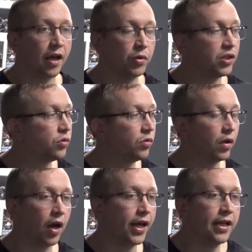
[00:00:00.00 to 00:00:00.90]
And which
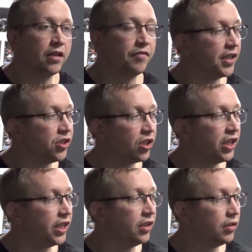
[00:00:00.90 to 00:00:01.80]

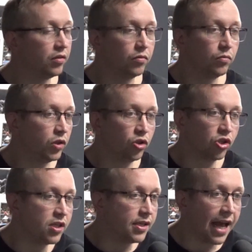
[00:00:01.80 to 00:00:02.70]
individually we
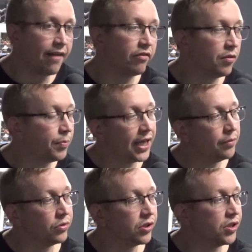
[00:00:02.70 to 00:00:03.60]
just never have been
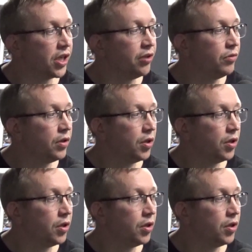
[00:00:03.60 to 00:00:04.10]
able to do.